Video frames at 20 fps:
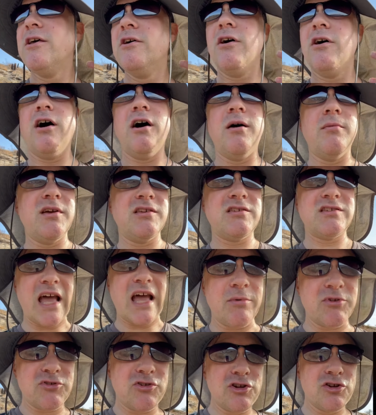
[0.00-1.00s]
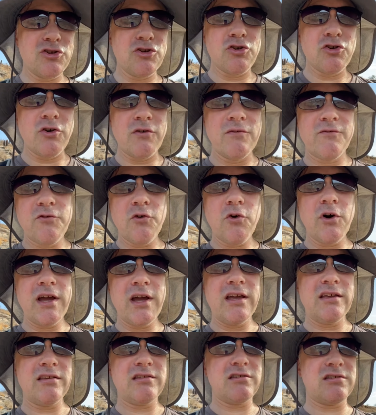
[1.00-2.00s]
establishing your own
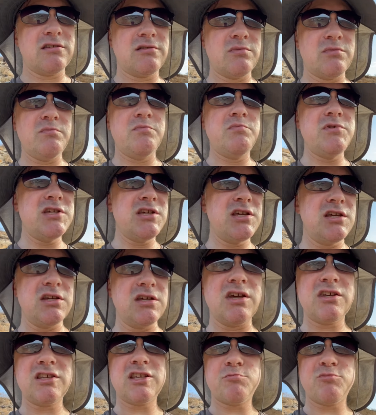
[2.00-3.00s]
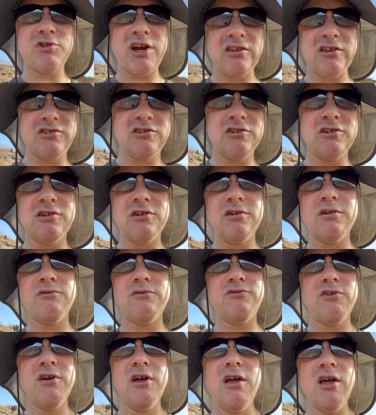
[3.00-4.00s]
voice, being
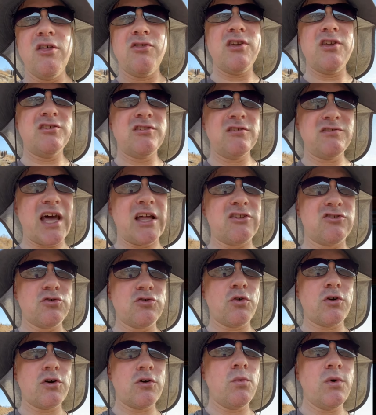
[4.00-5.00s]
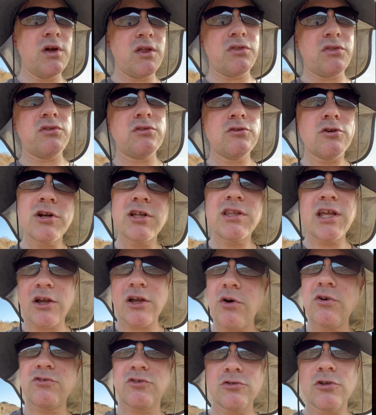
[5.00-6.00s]
expressive, things of that sort, with learning that
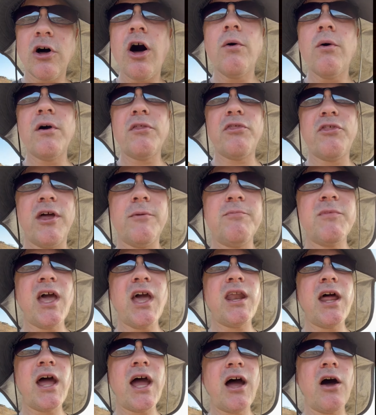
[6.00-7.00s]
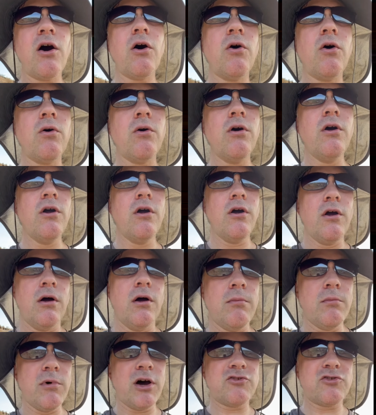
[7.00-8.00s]
goes along with it, and how
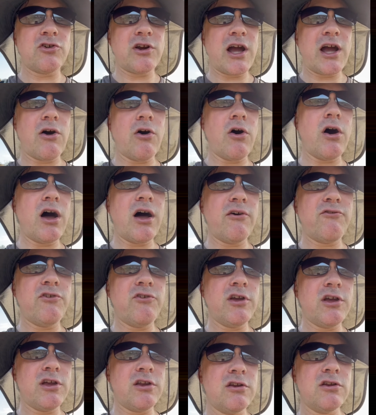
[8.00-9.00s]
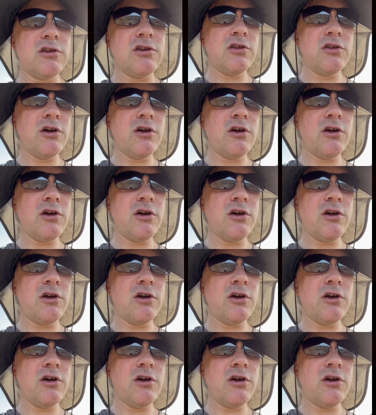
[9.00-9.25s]
much or how often